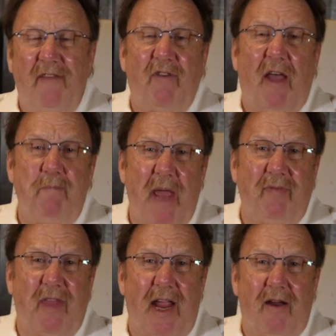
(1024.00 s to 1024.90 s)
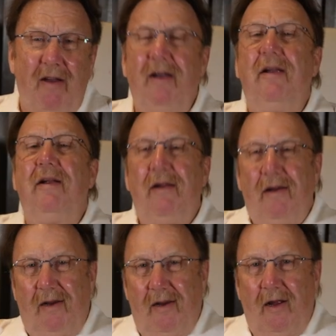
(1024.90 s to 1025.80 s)
and if I've been there,
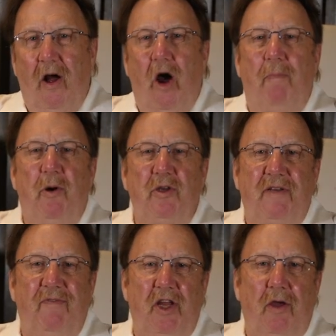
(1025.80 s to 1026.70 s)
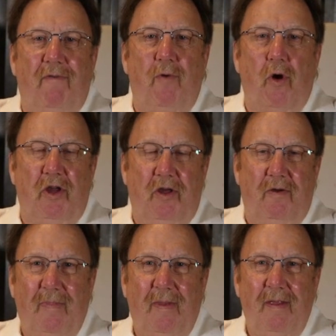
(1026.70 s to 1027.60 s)
I'll post a video for you.
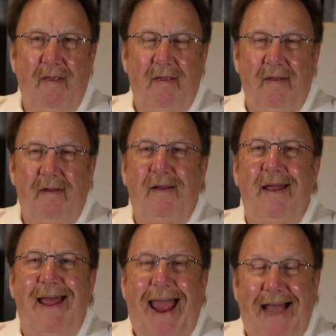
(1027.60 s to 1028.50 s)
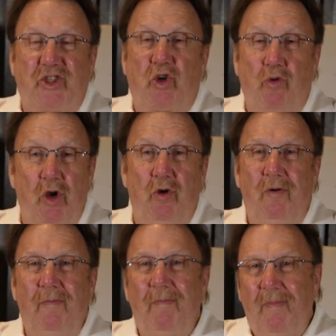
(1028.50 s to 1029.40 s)
As crew,
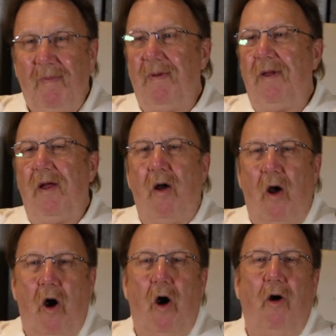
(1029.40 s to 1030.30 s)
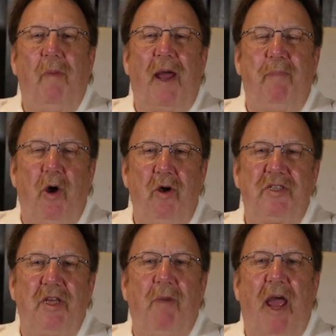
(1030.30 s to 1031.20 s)
all of my
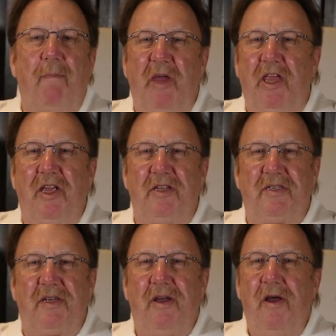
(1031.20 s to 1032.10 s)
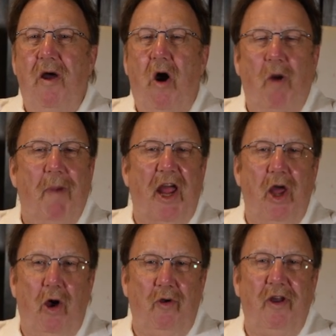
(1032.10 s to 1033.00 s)
posts and my opinions are
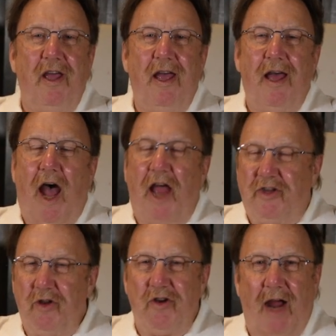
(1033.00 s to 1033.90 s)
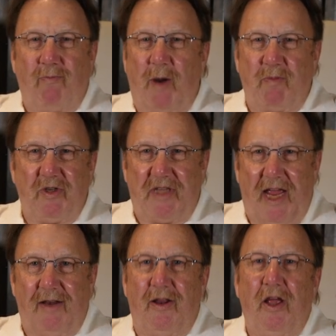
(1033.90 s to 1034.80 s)
my own. I do not
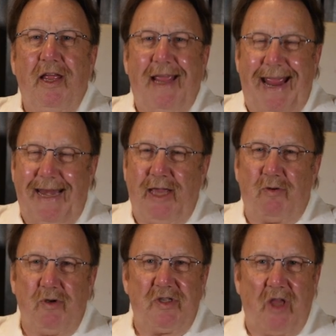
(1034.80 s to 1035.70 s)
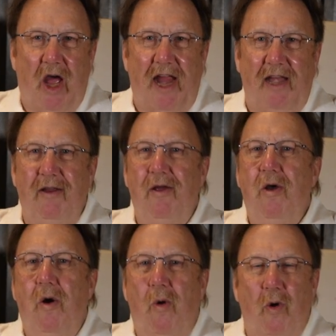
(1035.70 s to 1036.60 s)
represent any cruise line
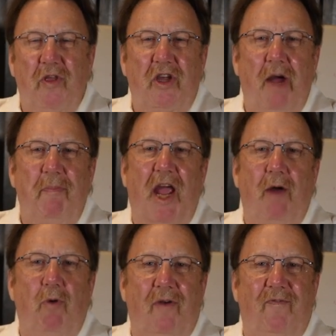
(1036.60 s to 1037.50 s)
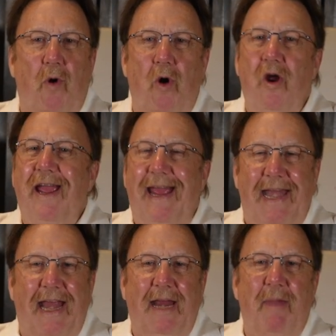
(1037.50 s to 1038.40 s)
or the company I work for
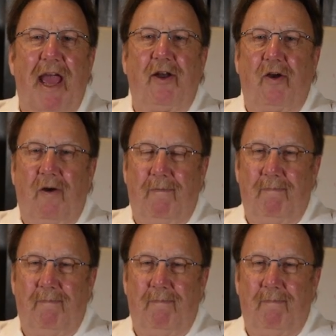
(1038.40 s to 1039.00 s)
in any manner.